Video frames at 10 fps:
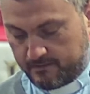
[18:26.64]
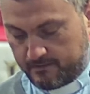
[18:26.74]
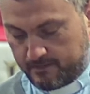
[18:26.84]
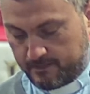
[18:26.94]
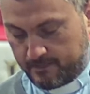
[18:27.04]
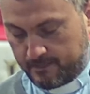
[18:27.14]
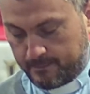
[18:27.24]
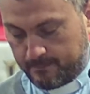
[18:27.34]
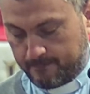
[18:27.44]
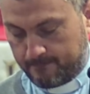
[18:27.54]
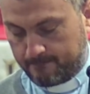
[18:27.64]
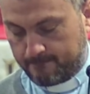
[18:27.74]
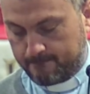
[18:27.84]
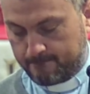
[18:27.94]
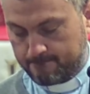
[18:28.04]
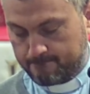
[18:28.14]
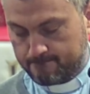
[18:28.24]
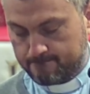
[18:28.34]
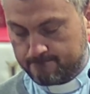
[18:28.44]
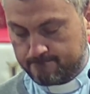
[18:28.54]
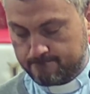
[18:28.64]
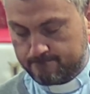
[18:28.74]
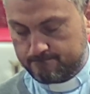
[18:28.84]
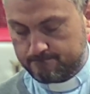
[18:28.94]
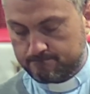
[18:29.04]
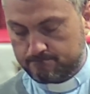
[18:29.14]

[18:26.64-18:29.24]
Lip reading: [no speech]